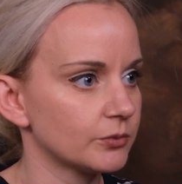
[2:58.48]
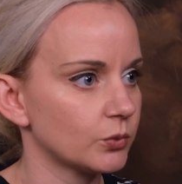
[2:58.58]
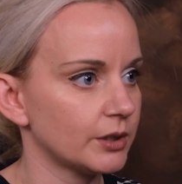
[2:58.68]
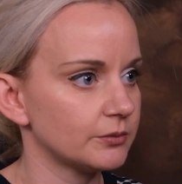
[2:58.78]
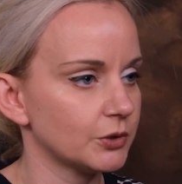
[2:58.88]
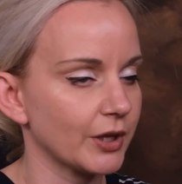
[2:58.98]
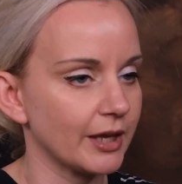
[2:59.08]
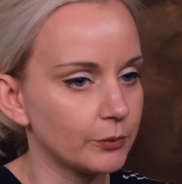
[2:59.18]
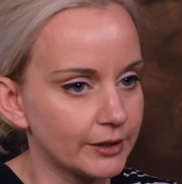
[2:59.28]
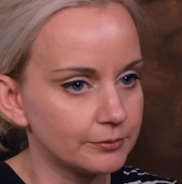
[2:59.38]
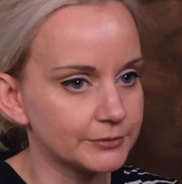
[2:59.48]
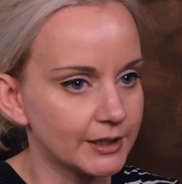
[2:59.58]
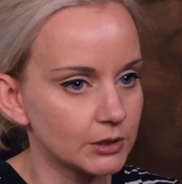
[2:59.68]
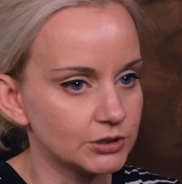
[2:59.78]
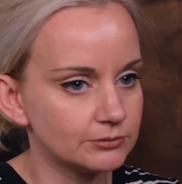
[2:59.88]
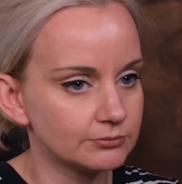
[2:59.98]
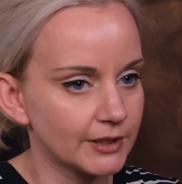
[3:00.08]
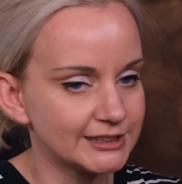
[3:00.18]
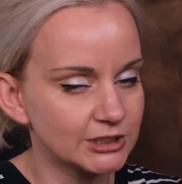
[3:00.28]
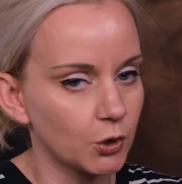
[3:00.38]
Well, okay, well, then
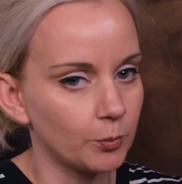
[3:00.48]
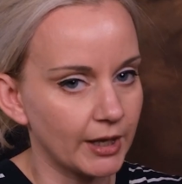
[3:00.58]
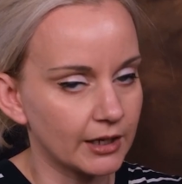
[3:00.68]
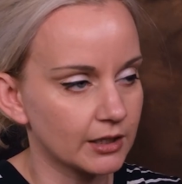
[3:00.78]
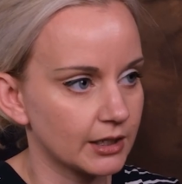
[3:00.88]
let's go back.